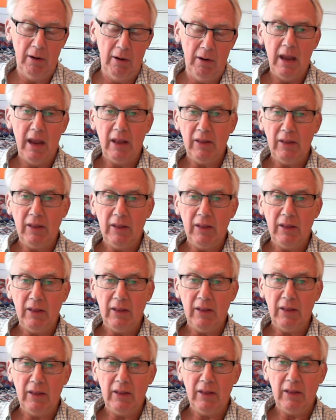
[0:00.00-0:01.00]
and they were
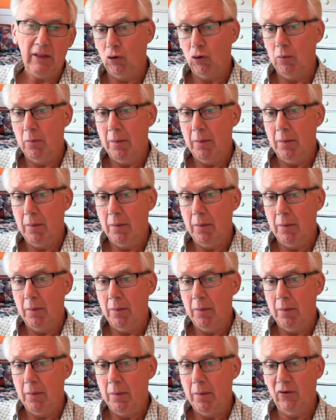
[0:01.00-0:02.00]
actual
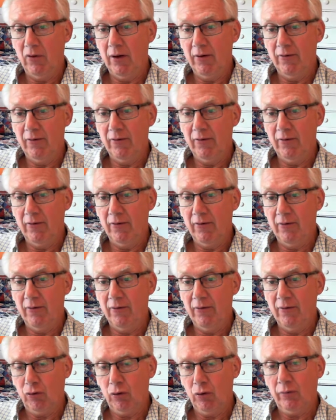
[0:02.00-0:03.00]
amounts of
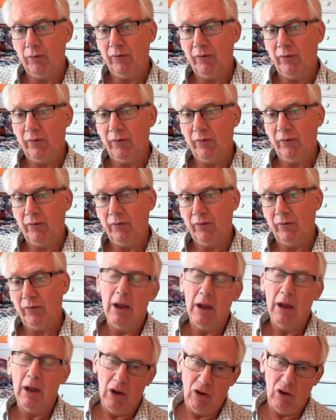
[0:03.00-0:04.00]
factory overhead,
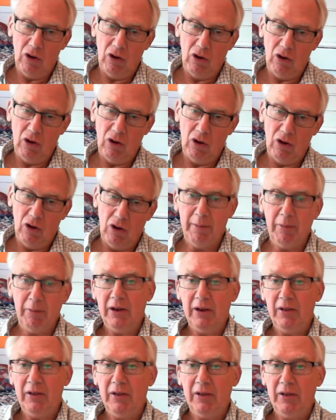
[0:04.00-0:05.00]
you
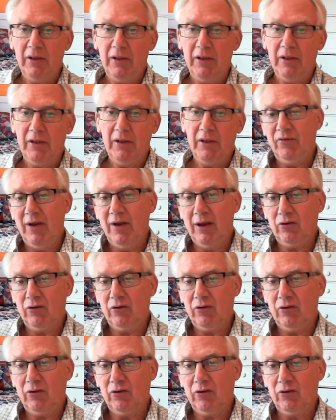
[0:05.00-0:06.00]
debited that
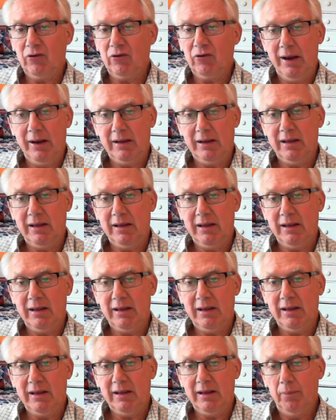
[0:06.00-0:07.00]
manufacturing overhead account.